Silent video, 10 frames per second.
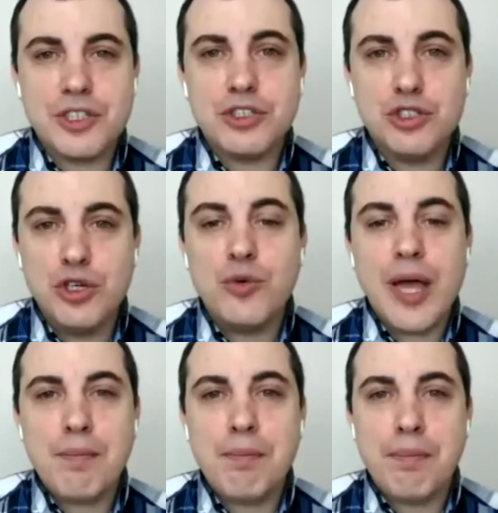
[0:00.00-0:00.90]

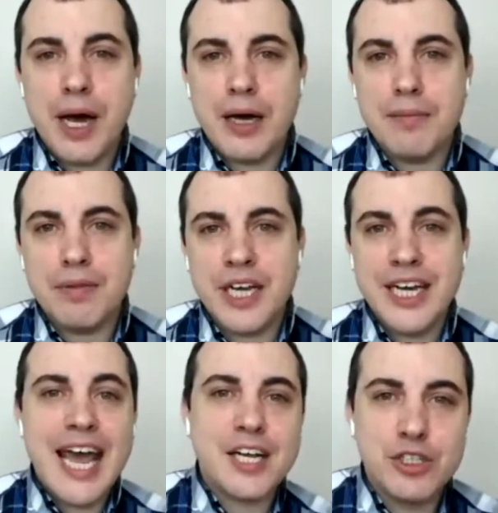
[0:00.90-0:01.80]
two-way
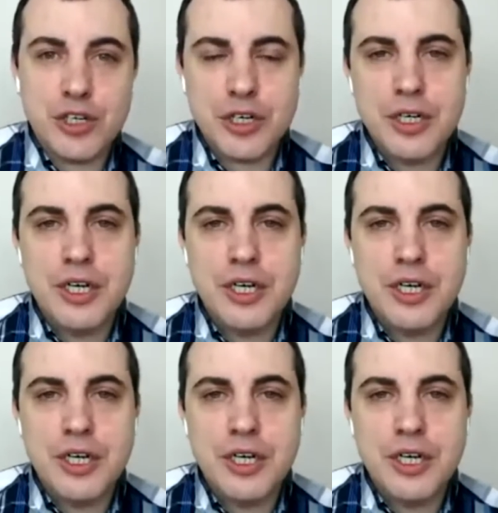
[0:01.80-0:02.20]
connector